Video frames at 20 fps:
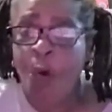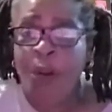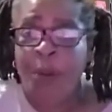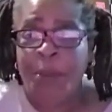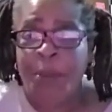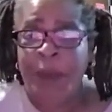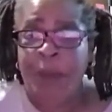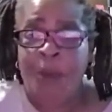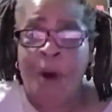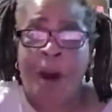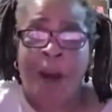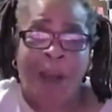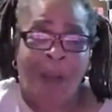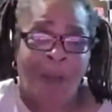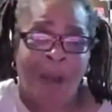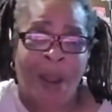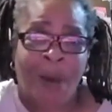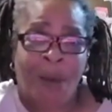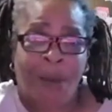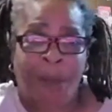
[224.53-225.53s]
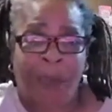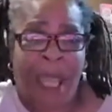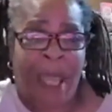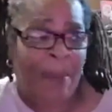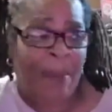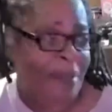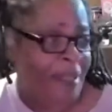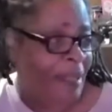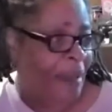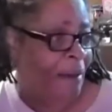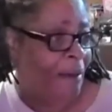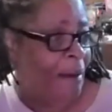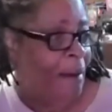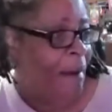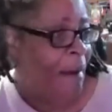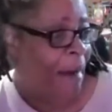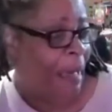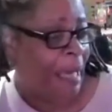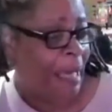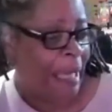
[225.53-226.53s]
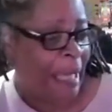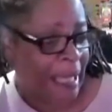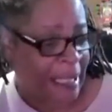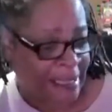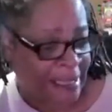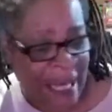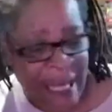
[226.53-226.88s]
old to be walking around with pampers on. Uh,